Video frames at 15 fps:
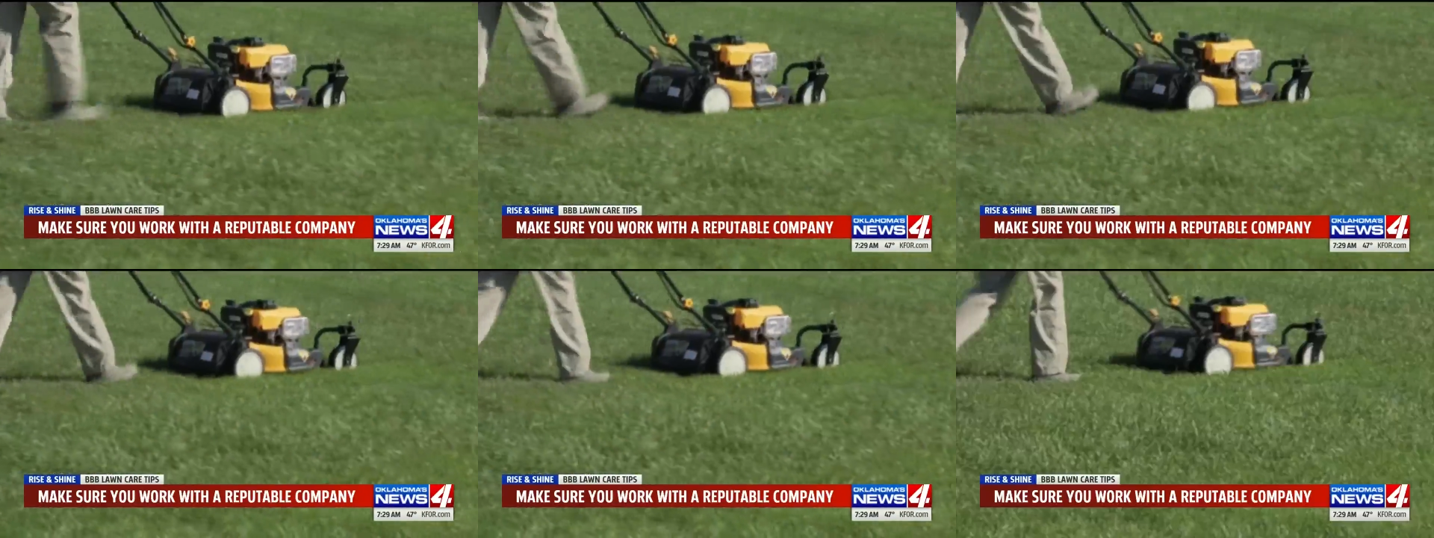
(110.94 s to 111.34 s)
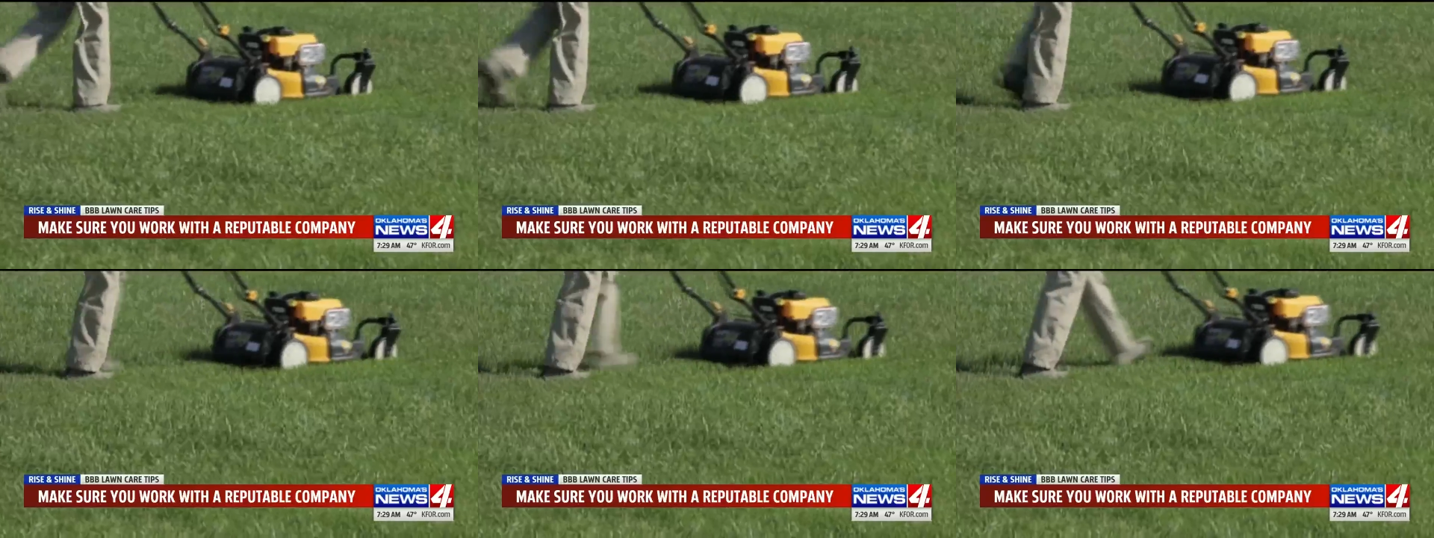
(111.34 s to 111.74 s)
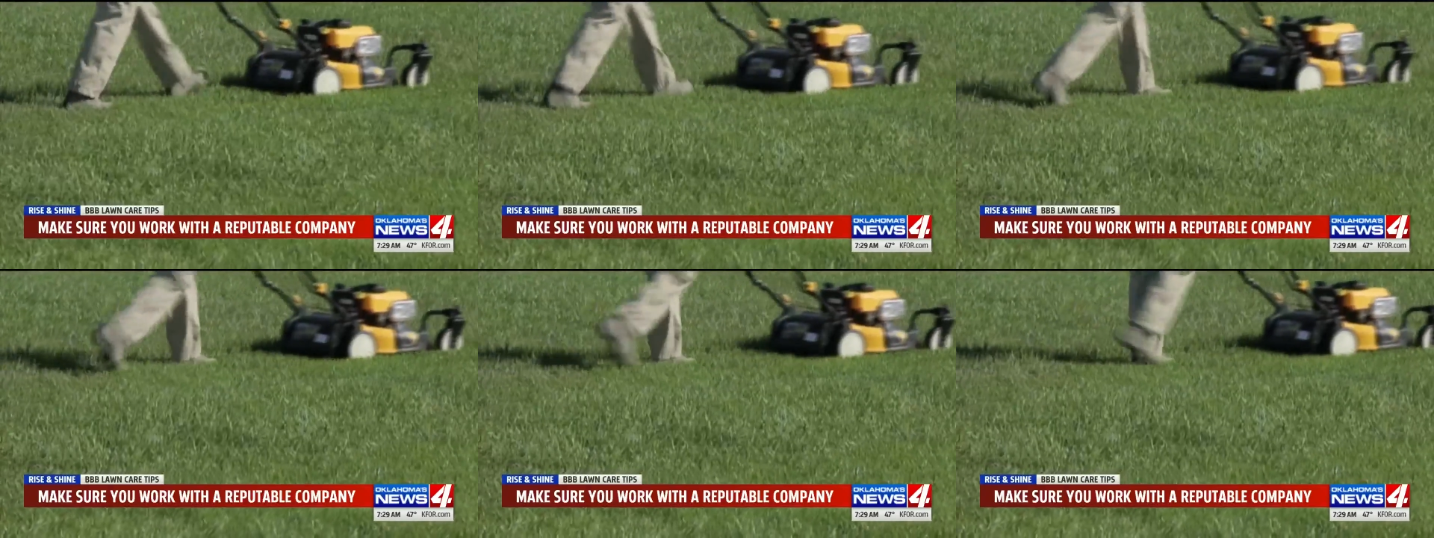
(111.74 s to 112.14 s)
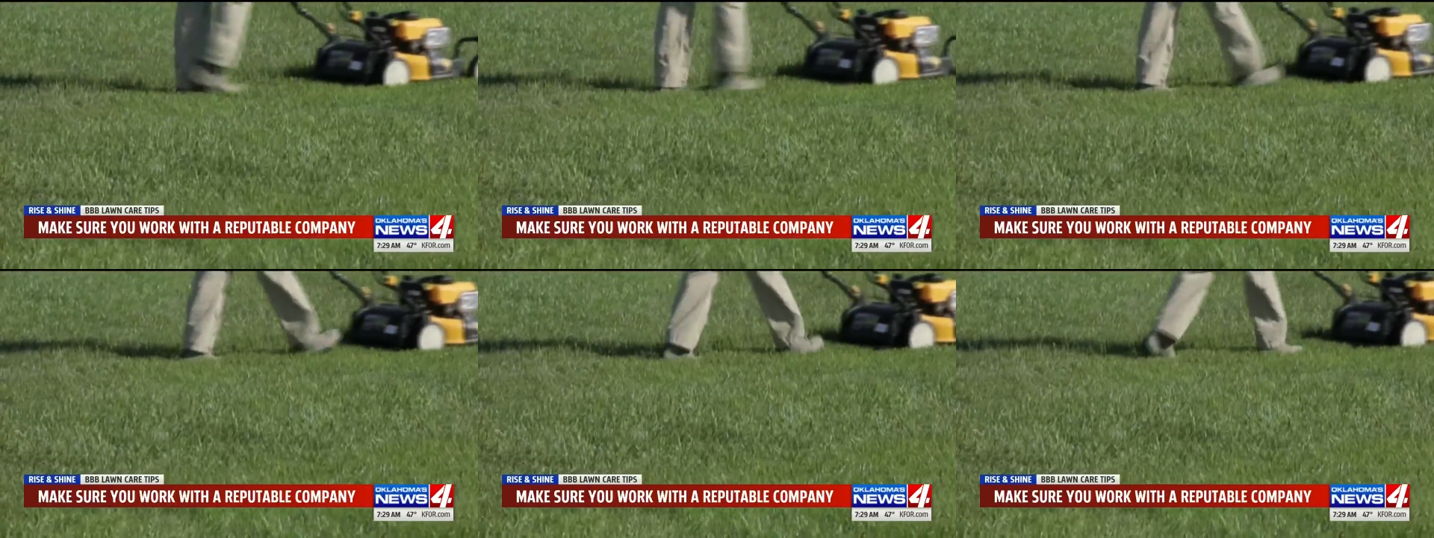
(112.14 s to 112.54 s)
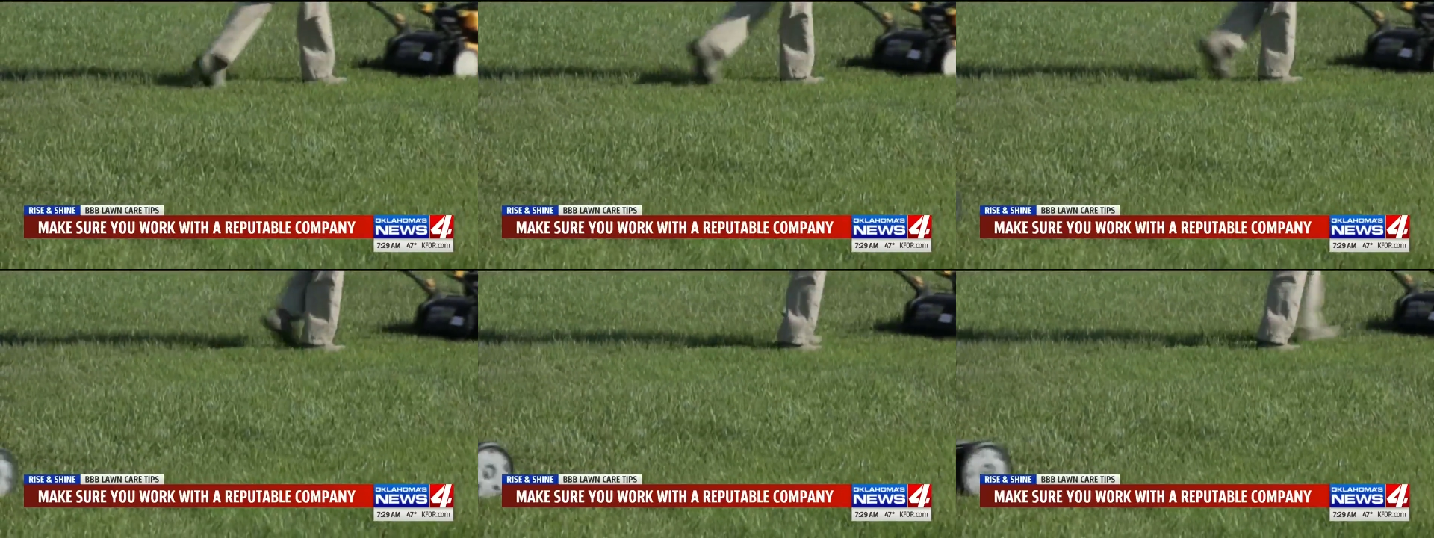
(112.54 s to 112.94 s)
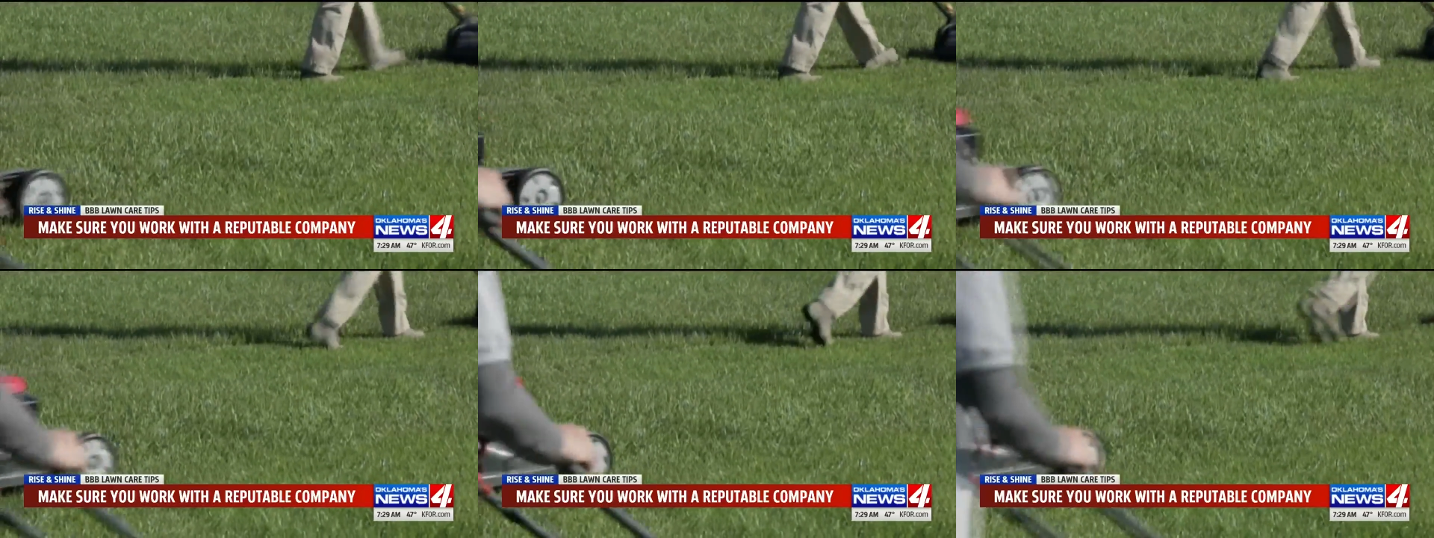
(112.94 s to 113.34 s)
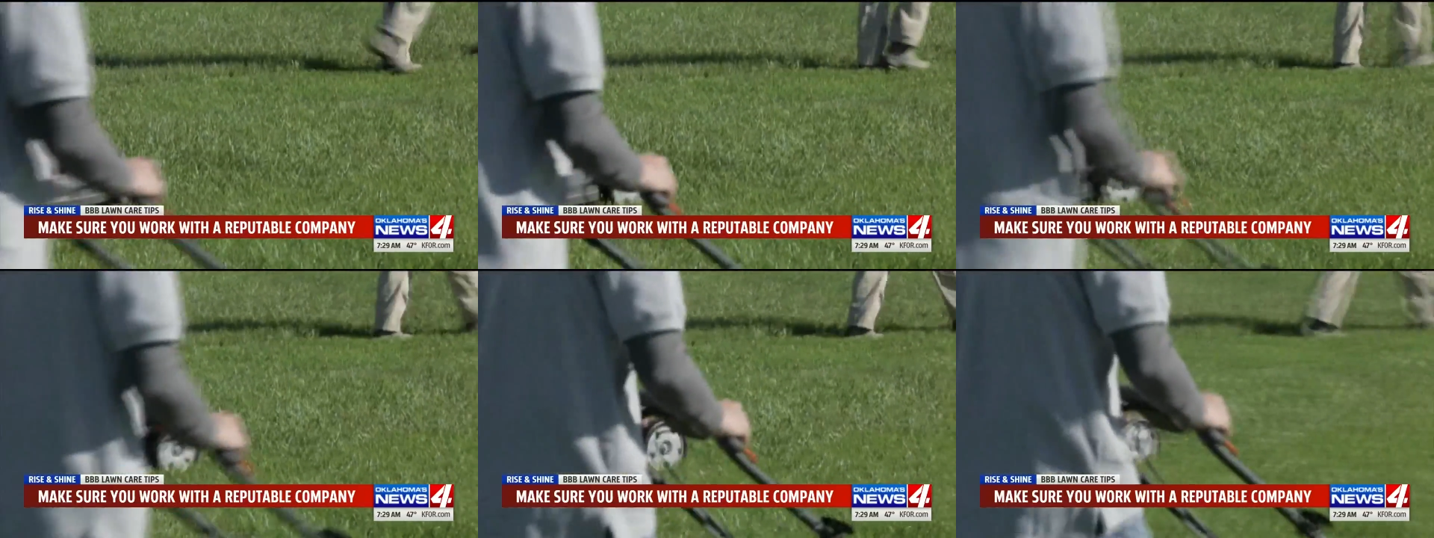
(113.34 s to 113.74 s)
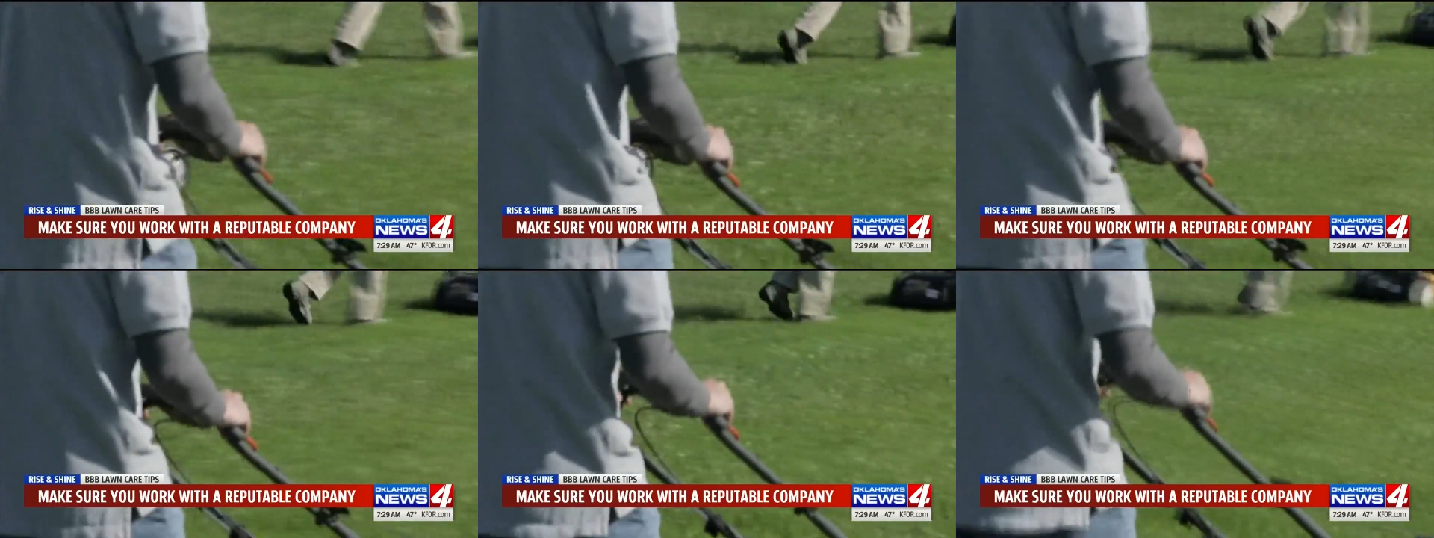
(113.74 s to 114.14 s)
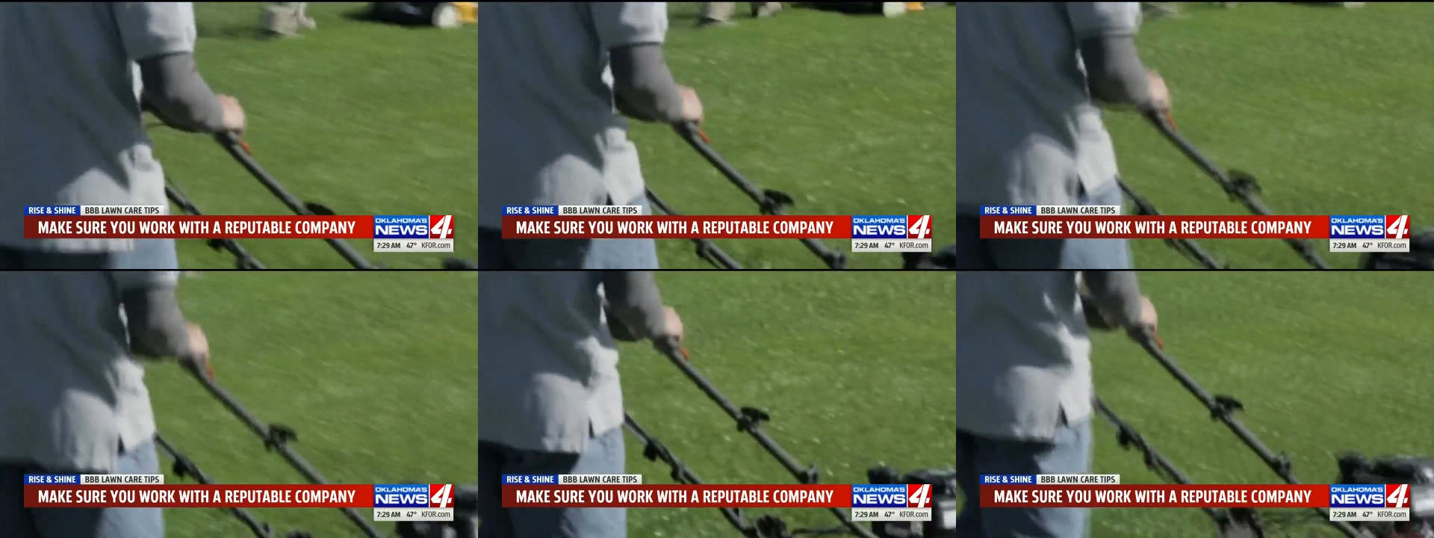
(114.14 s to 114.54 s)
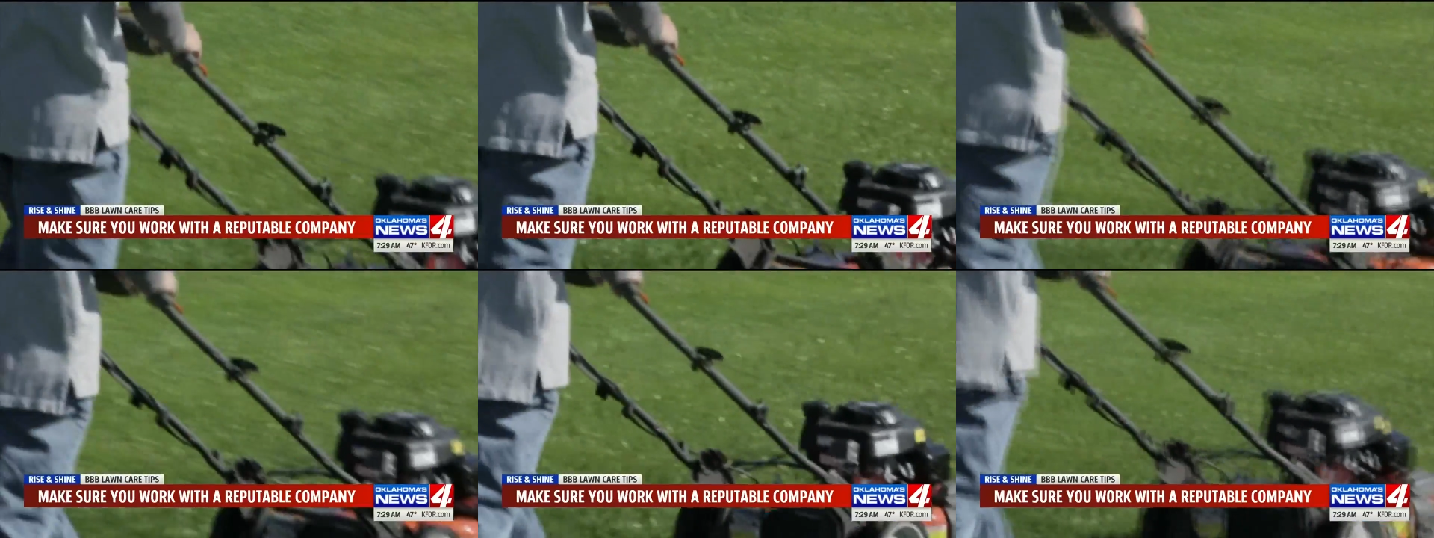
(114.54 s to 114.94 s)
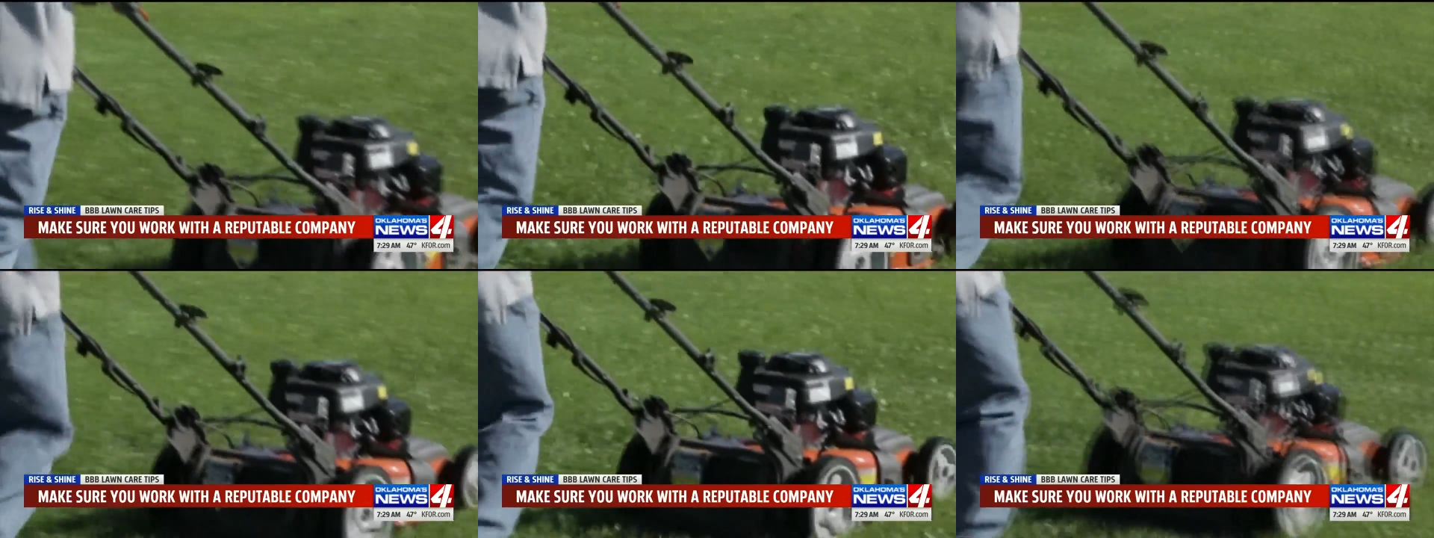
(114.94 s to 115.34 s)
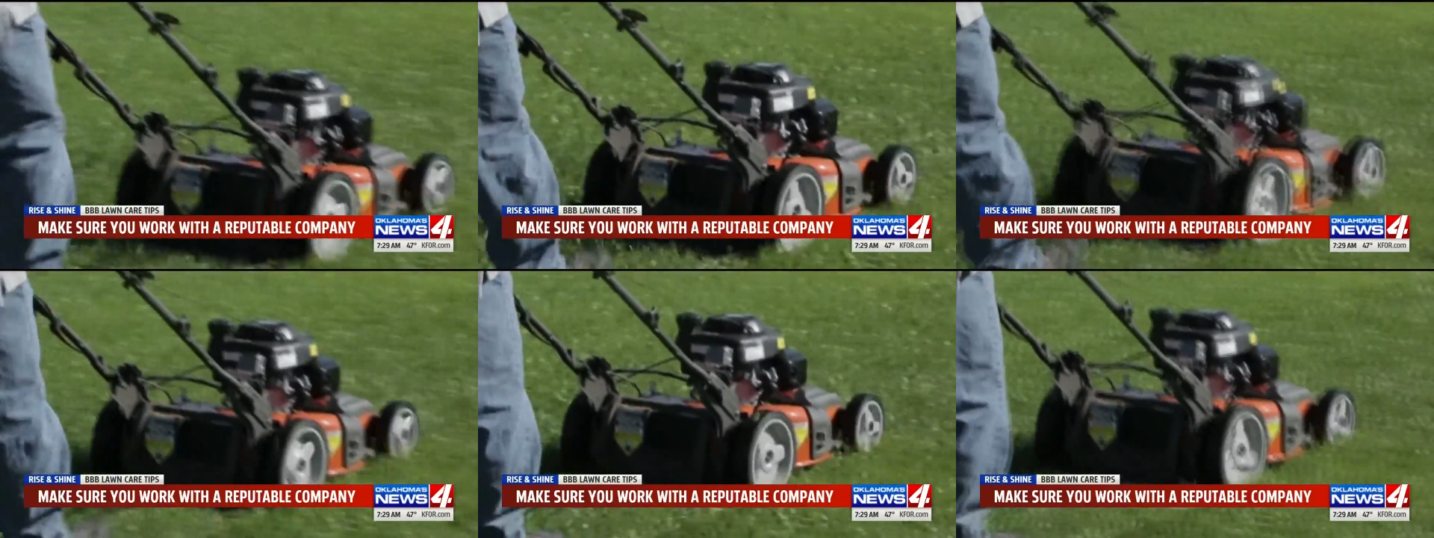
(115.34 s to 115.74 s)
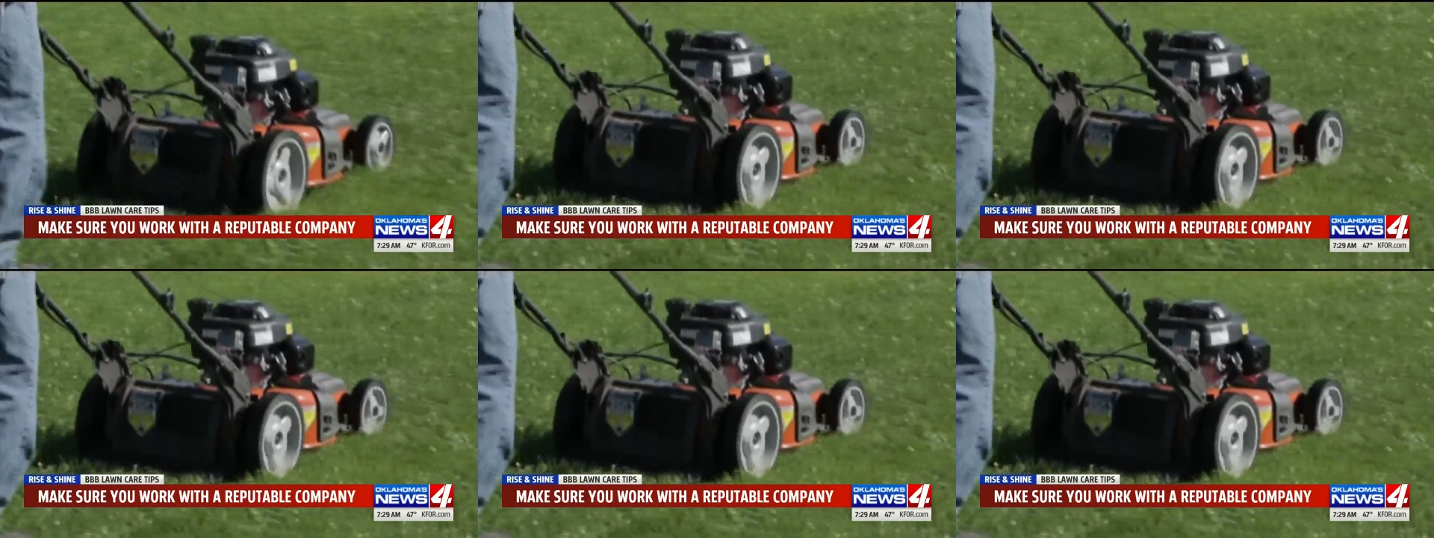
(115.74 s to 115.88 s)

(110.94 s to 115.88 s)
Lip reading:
[unreadable: no face in view]